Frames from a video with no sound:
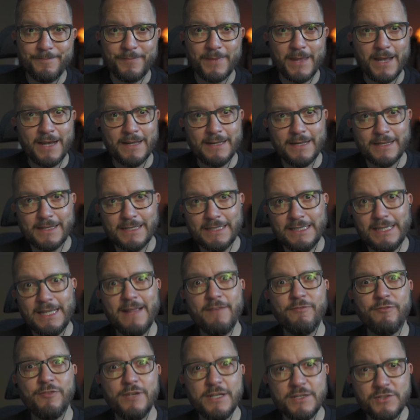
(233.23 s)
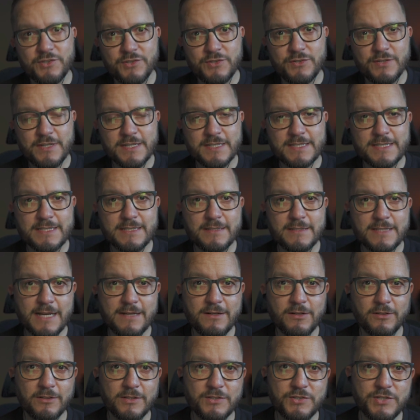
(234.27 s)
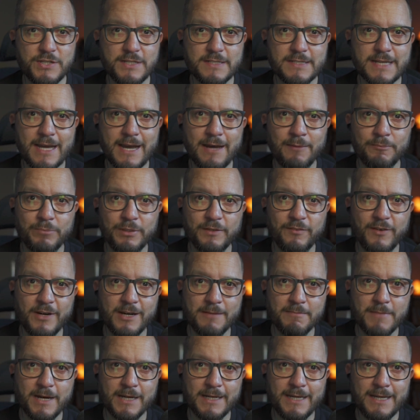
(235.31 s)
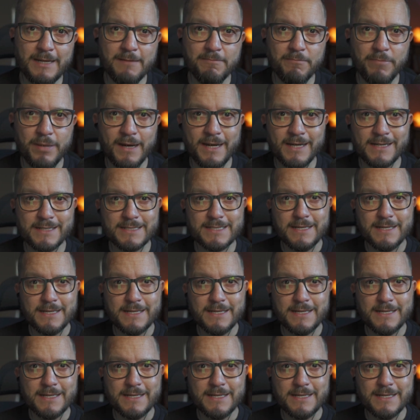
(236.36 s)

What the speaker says: And I can leverage this technology to amplify my impact.